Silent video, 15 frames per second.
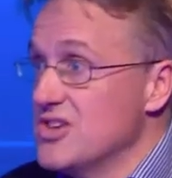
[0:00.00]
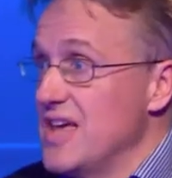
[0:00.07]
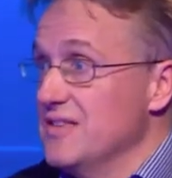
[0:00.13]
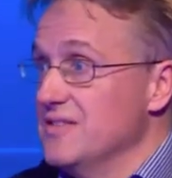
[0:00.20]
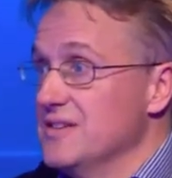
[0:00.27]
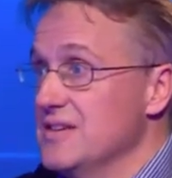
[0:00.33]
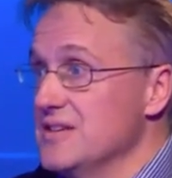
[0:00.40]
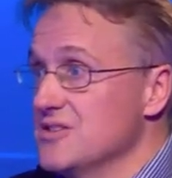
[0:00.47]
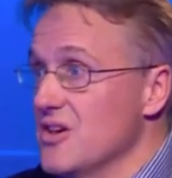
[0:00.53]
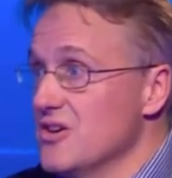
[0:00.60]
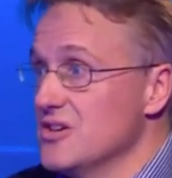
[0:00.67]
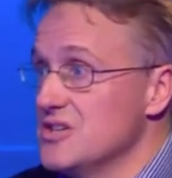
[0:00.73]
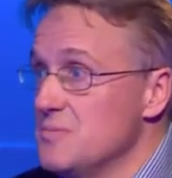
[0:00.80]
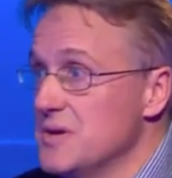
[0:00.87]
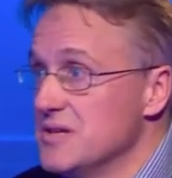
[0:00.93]
said that he's
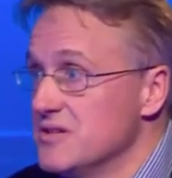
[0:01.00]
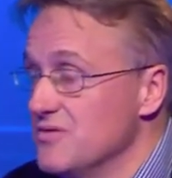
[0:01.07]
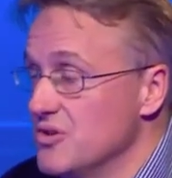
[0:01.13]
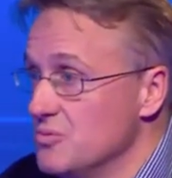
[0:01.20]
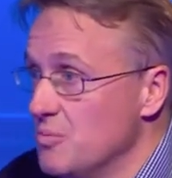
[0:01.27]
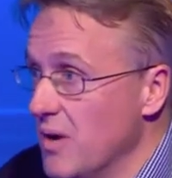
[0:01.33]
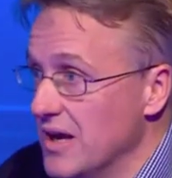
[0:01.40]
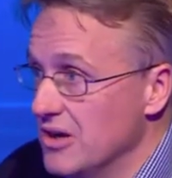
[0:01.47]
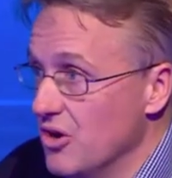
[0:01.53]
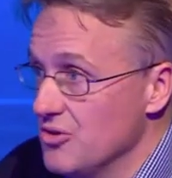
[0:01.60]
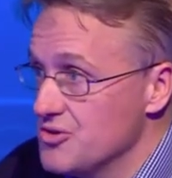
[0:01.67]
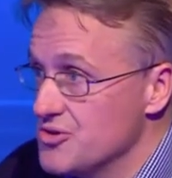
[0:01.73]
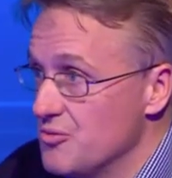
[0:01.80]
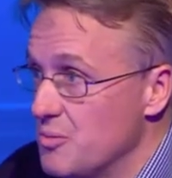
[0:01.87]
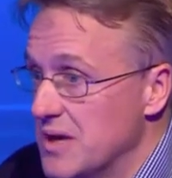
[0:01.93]
going to be interviewed by
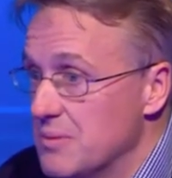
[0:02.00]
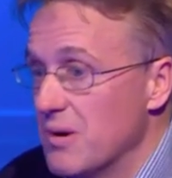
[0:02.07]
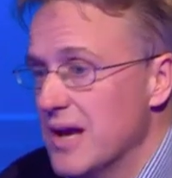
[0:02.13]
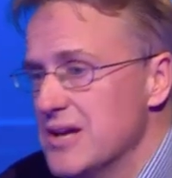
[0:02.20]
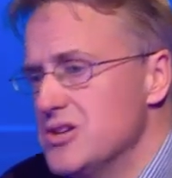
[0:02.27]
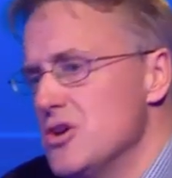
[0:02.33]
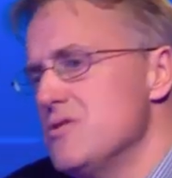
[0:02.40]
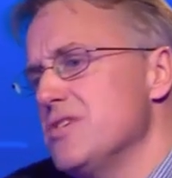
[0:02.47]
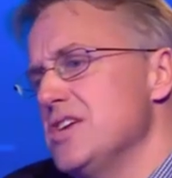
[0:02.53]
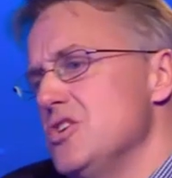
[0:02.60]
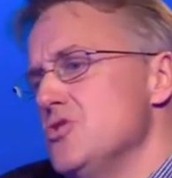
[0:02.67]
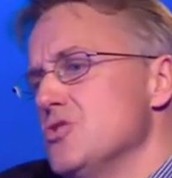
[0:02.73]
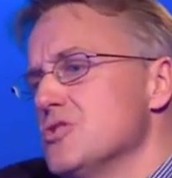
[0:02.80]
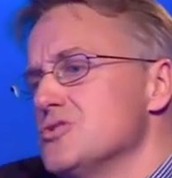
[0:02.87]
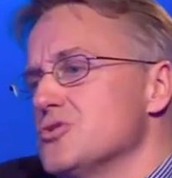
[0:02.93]
lots of people. I don't
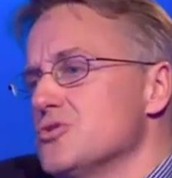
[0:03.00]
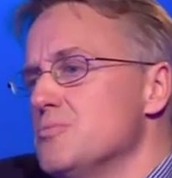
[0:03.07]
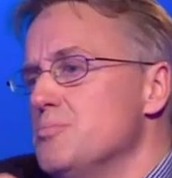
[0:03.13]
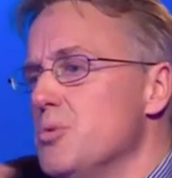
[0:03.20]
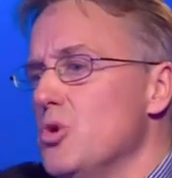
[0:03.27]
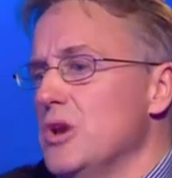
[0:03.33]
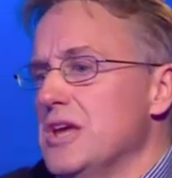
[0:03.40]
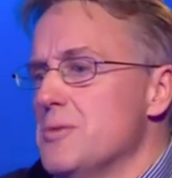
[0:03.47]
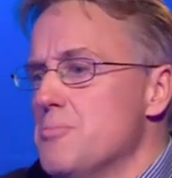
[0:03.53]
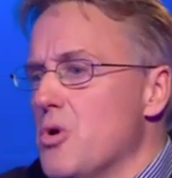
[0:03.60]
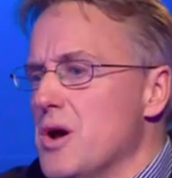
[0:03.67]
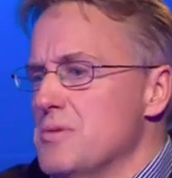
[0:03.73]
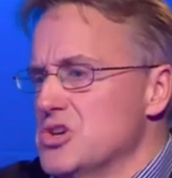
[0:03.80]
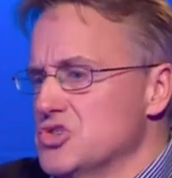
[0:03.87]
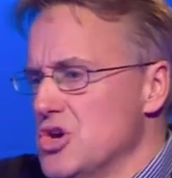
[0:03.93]
think you can sort of bully a
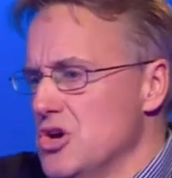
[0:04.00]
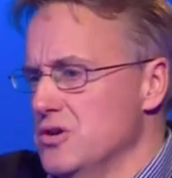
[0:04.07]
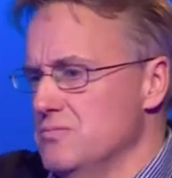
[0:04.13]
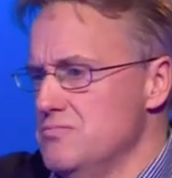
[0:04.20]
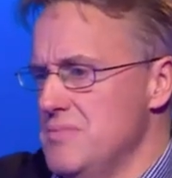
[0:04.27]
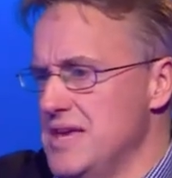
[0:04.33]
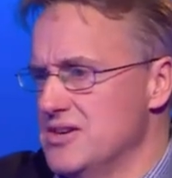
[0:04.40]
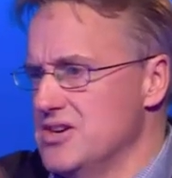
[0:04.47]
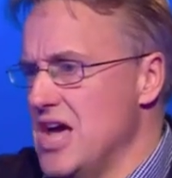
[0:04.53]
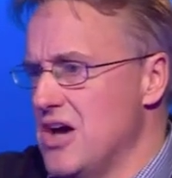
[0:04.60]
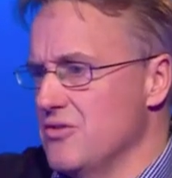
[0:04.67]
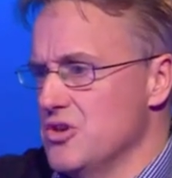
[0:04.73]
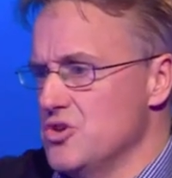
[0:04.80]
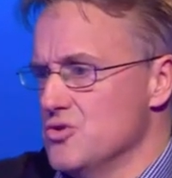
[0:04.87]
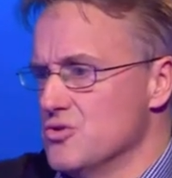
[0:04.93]
Prime Minister. Admit
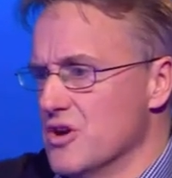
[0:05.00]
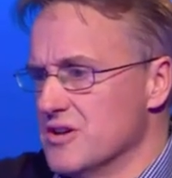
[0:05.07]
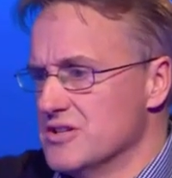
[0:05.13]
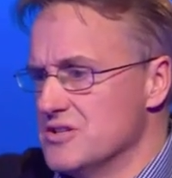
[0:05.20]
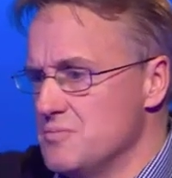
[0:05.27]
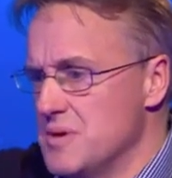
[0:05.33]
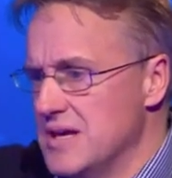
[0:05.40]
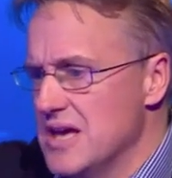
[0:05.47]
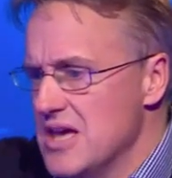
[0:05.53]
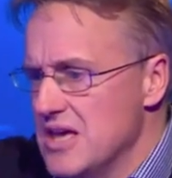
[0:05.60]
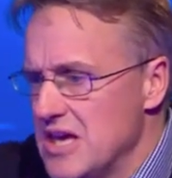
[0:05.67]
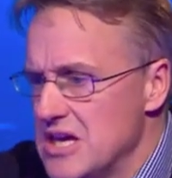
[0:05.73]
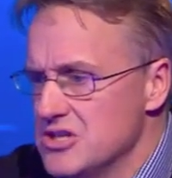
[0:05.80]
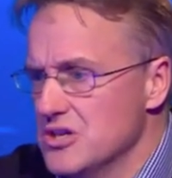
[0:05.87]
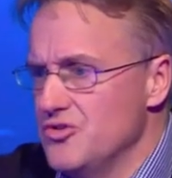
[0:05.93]
now that you're going to be
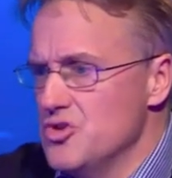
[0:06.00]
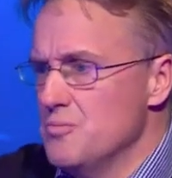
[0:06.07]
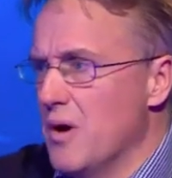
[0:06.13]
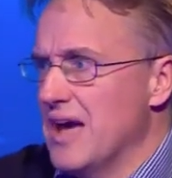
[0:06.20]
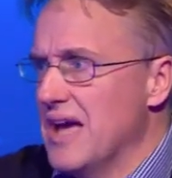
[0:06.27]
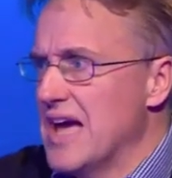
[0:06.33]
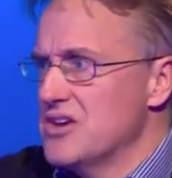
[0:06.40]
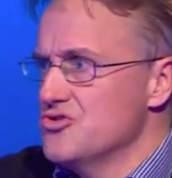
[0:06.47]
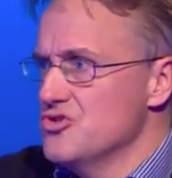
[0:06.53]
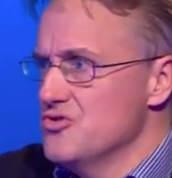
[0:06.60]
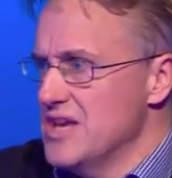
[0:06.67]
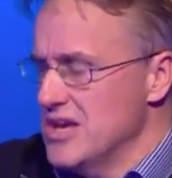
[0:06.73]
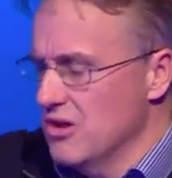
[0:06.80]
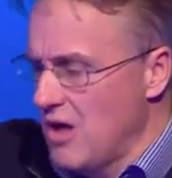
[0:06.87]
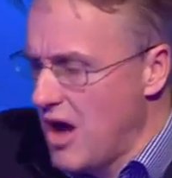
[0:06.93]
interviewed by
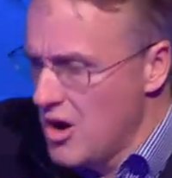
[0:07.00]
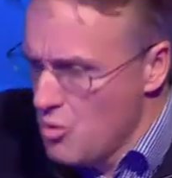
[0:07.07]
Andrew Neil.